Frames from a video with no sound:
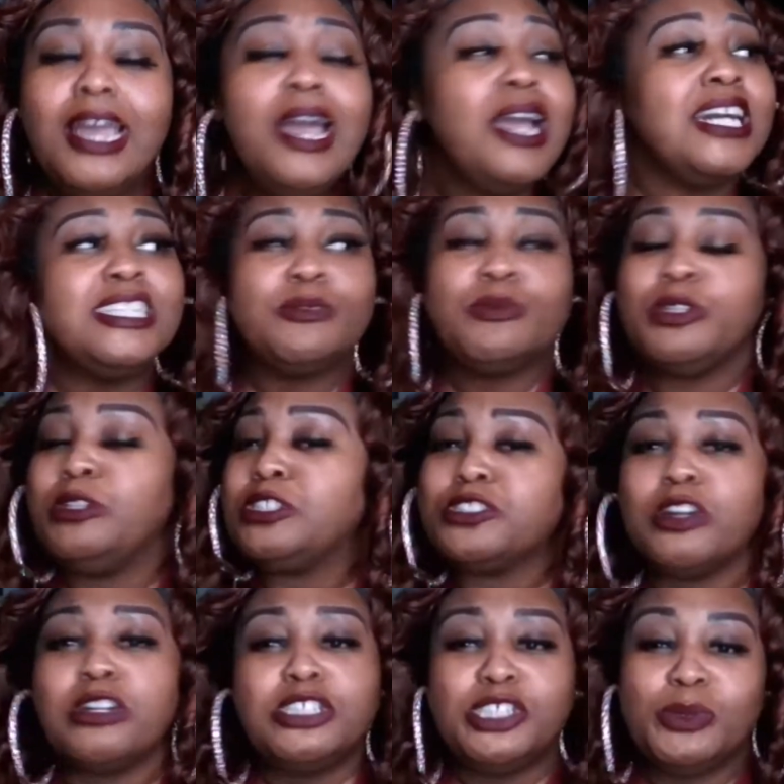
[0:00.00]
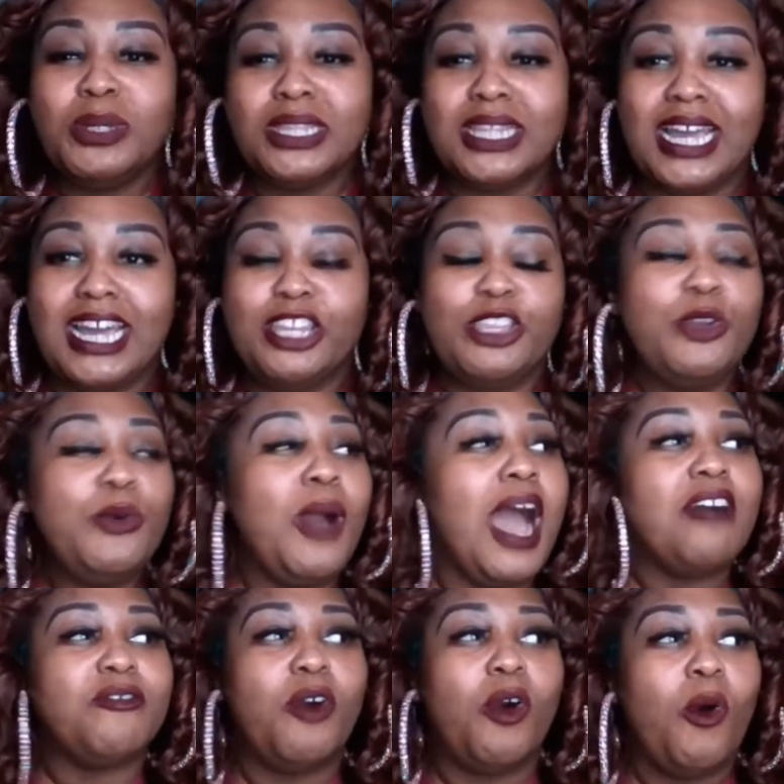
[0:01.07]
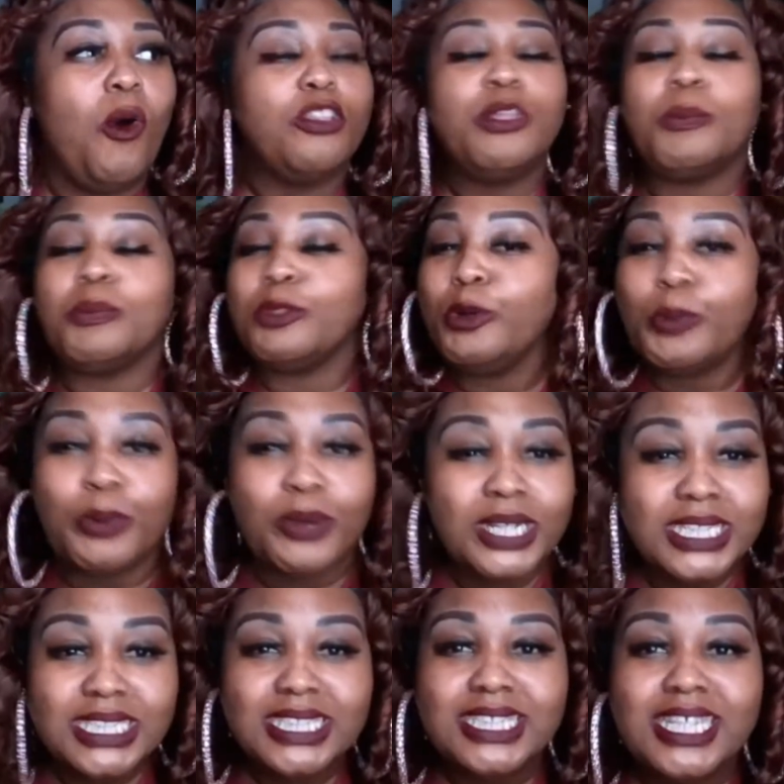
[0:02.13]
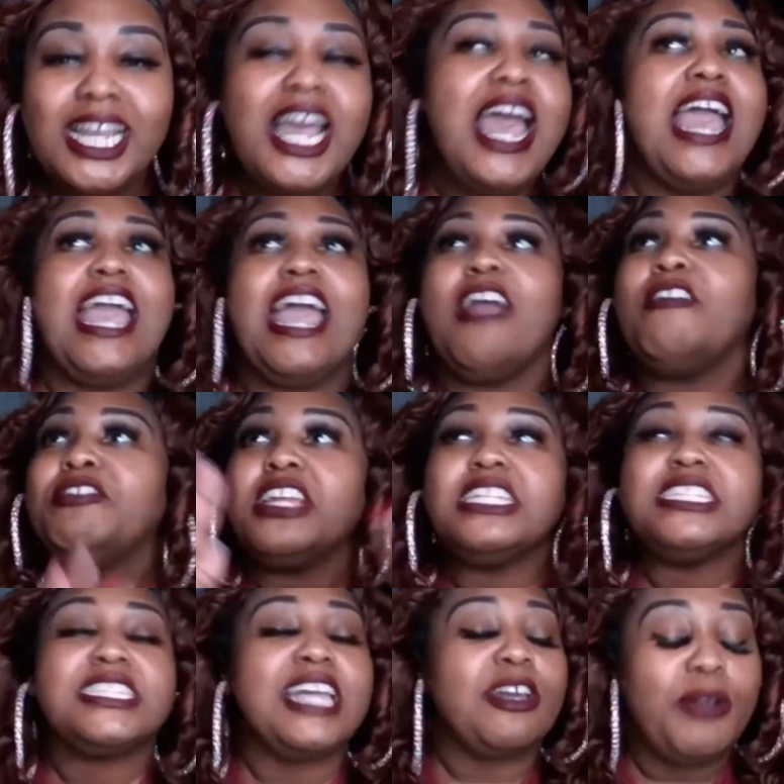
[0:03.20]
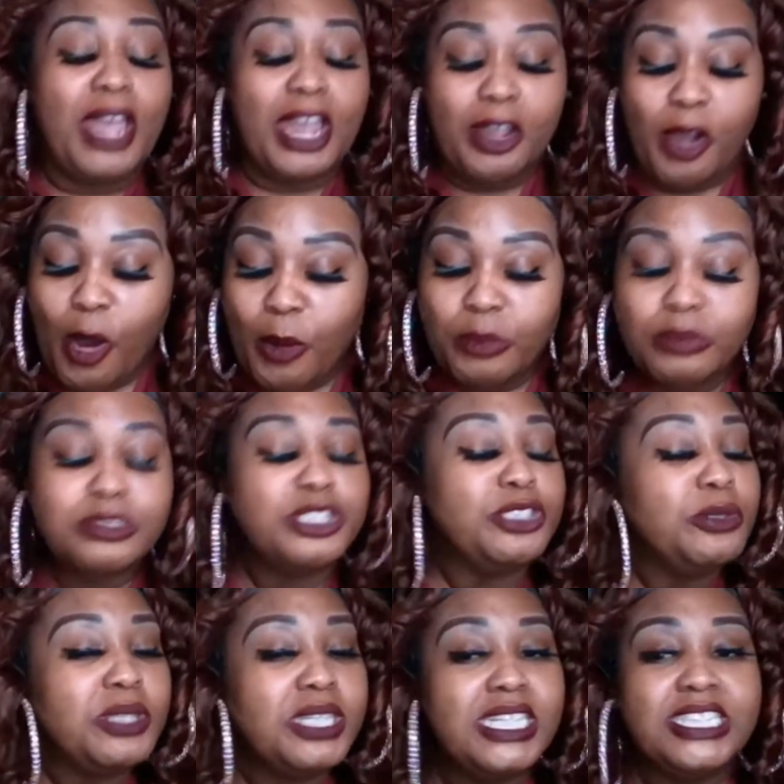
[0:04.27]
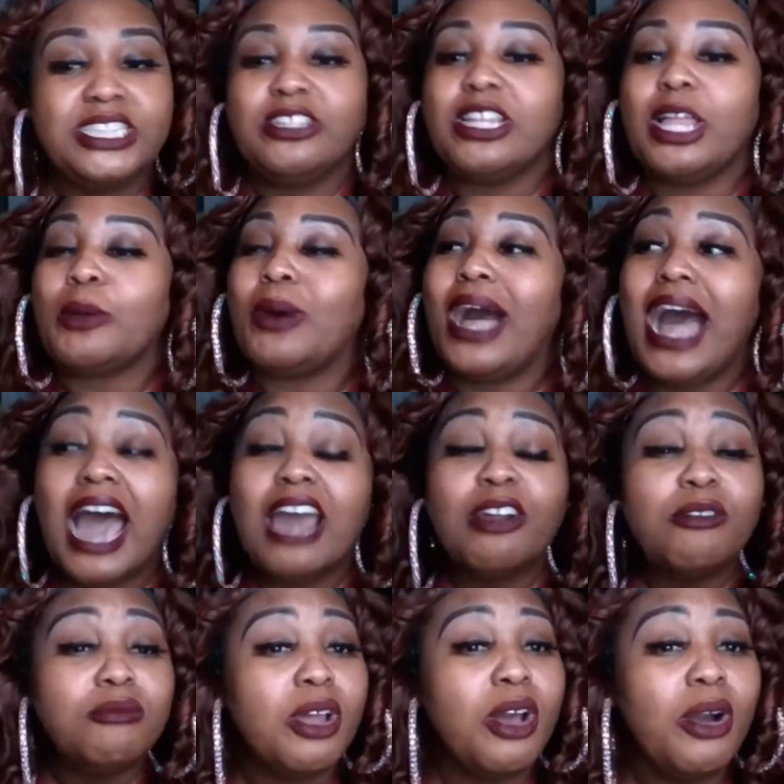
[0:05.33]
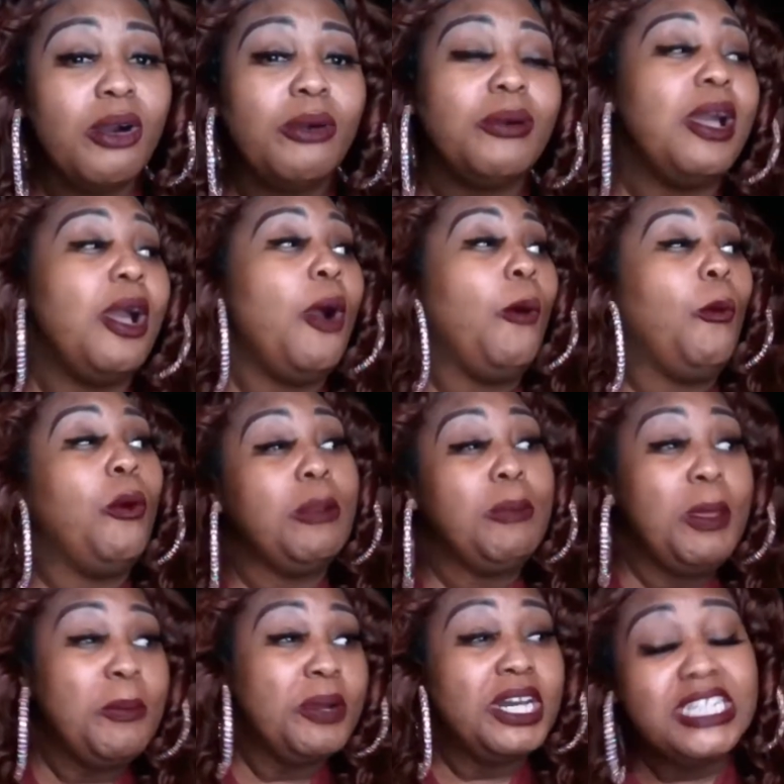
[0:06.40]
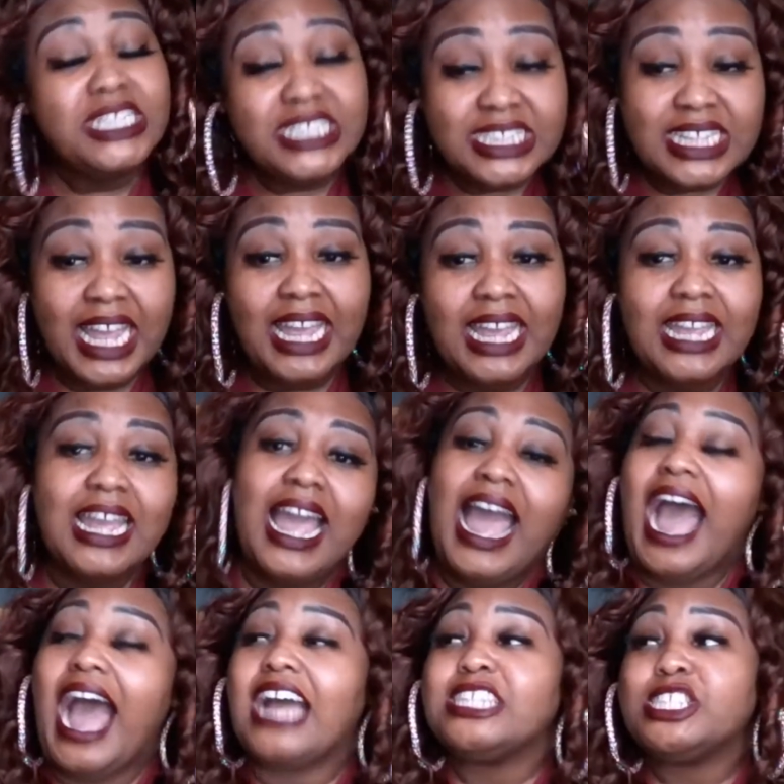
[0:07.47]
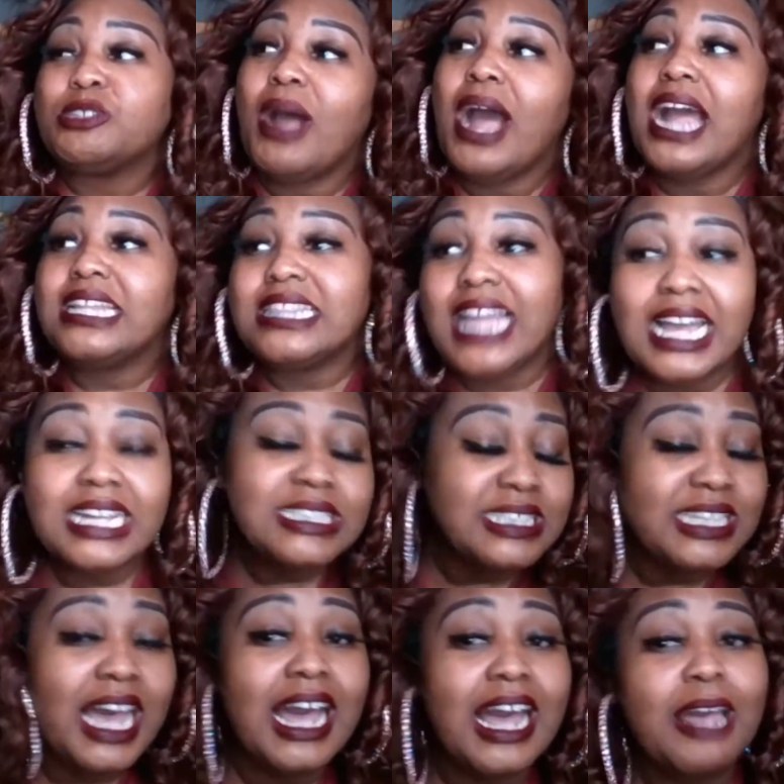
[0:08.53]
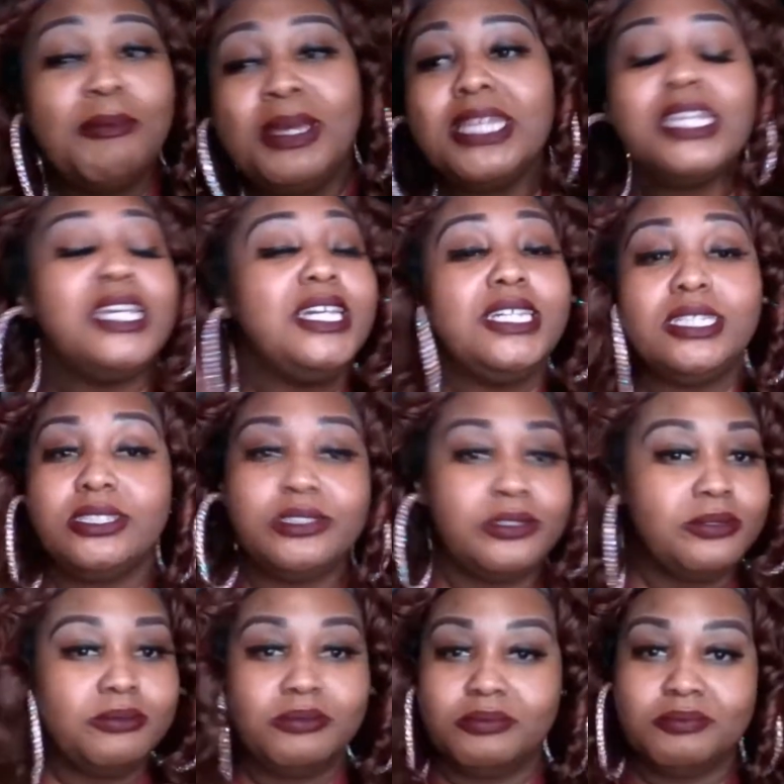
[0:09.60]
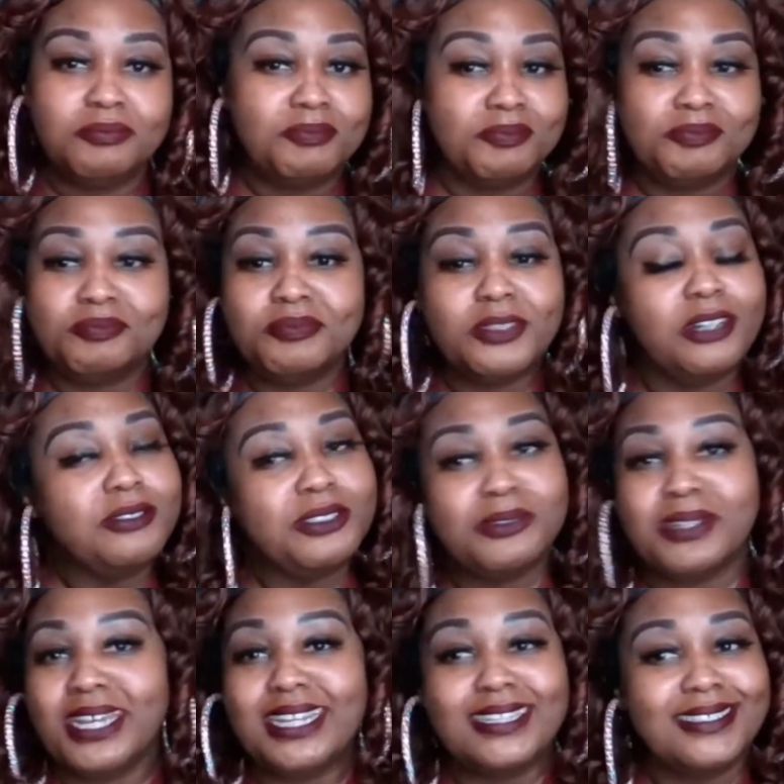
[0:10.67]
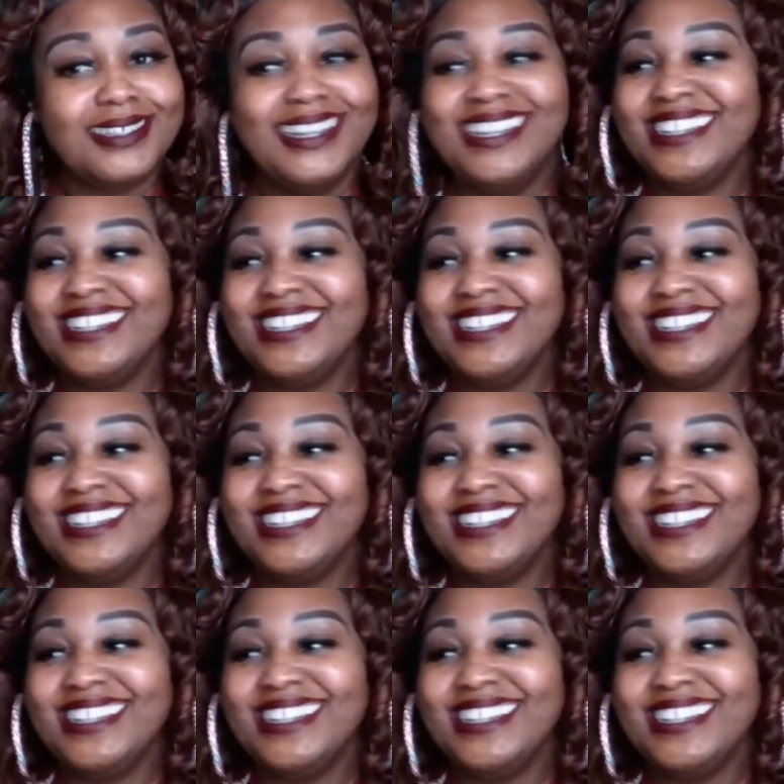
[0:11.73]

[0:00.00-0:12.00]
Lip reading: Because when you start doing that, you have all the blueprints. Everything is like, okay, go do this. And you're like, well, I don't know. What are people going to say? I tried last time. And you don't do that.